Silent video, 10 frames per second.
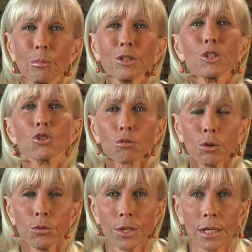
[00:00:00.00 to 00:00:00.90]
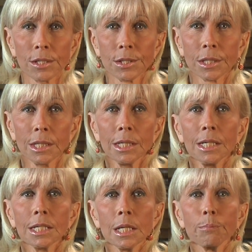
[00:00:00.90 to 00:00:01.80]
But the truth is,
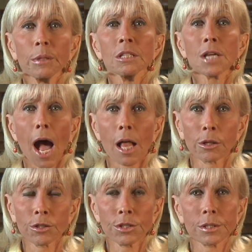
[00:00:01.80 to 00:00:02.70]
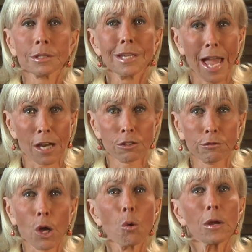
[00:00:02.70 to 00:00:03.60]
keeping dollars, cash
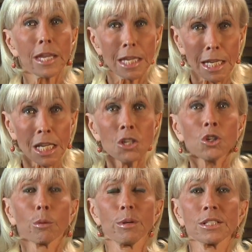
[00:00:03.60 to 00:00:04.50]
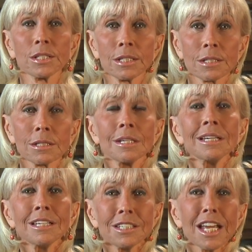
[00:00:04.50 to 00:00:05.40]
flow, in your business
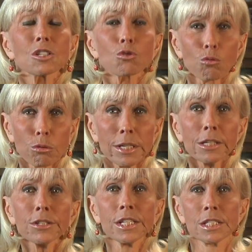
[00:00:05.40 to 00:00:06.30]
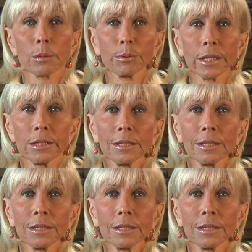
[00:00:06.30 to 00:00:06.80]
takes real discipline,